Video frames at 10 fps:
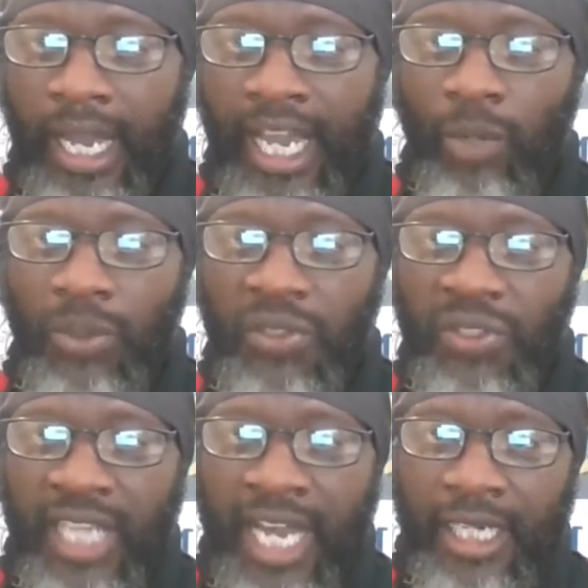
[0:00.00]
I will
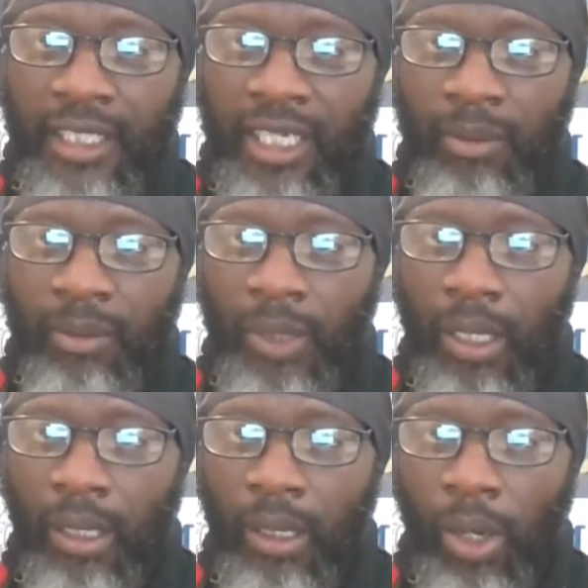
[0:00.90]
scatter them
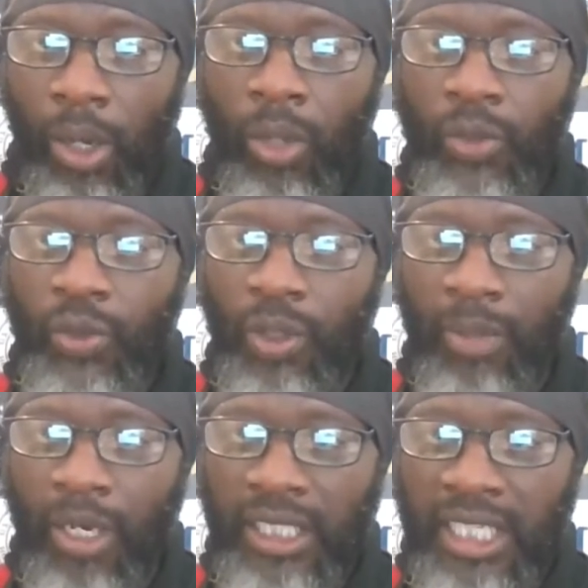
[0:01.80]
also
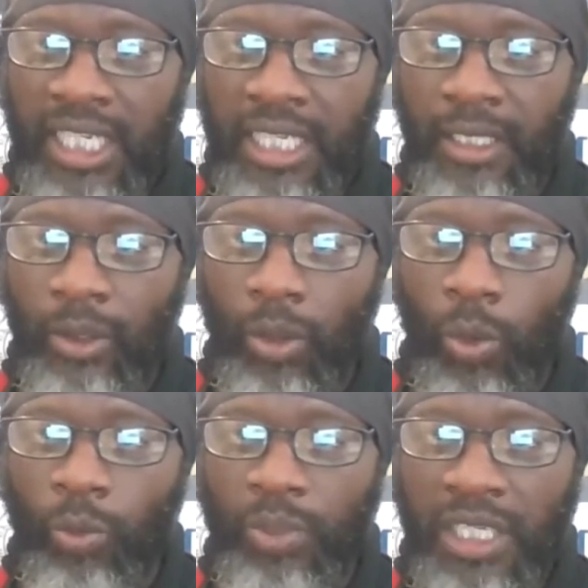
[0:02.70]
among the heathen,
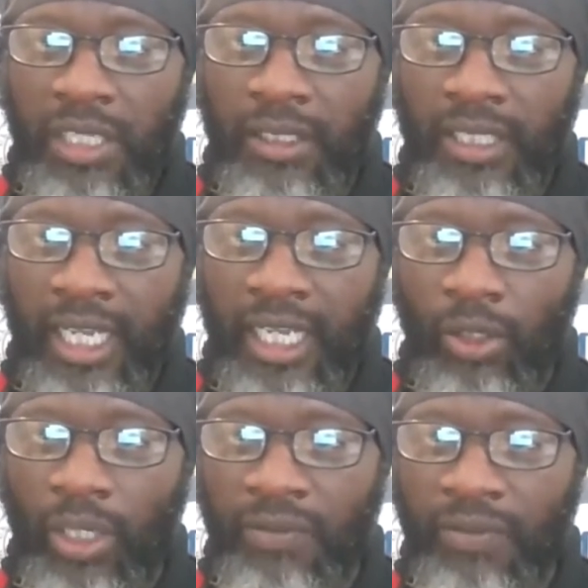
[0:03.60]
whom neither they
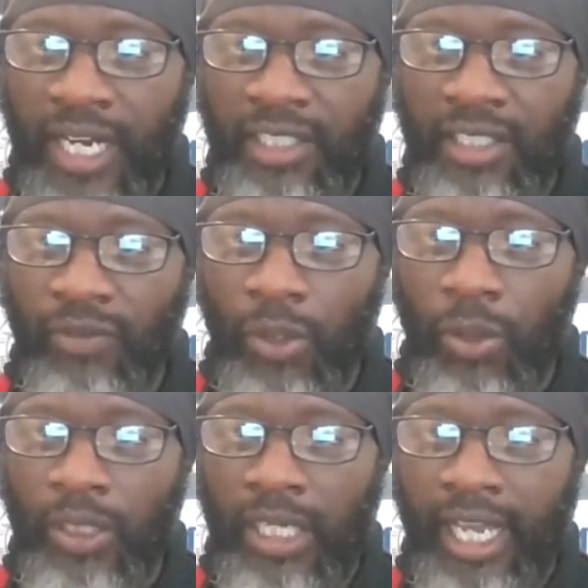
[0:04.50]
nor their fathers have
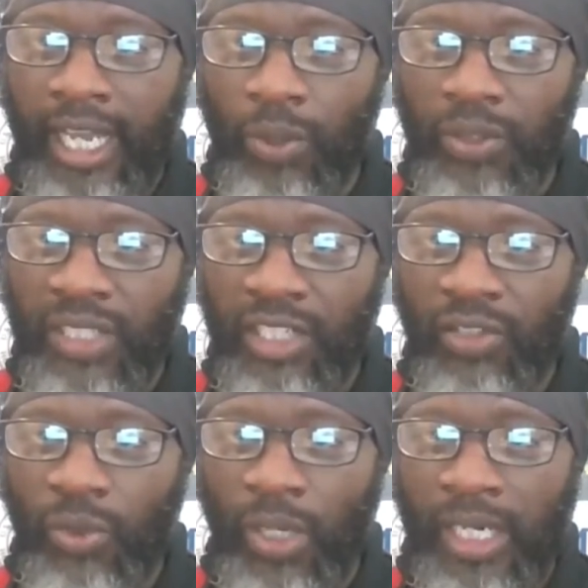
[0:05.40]
known, and I will send a
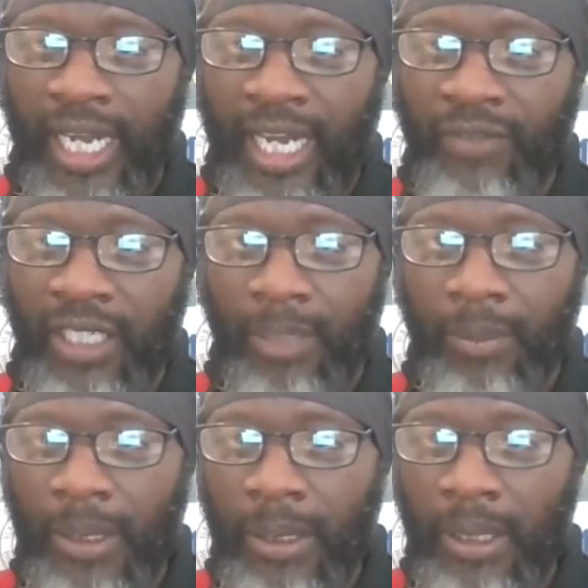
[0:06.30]
sword after them
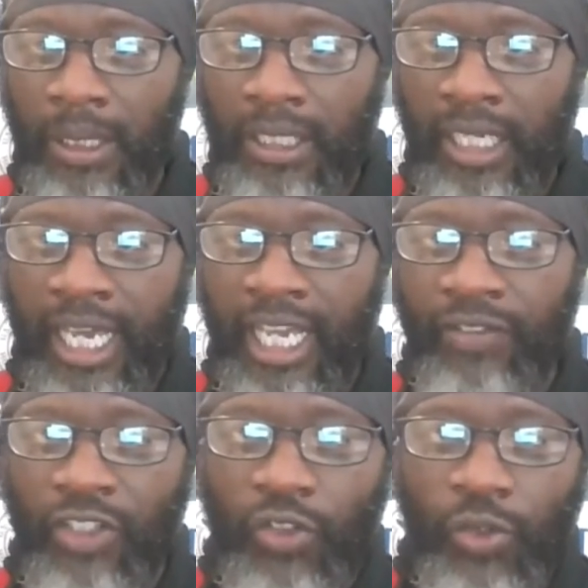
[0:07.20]
till I have
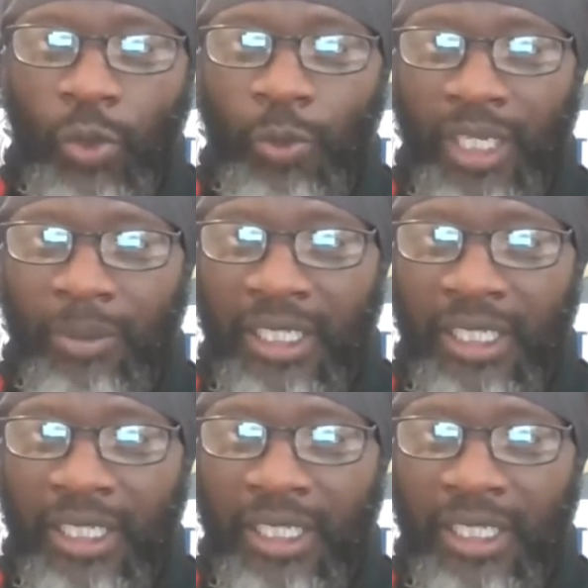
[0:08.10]
consumed them.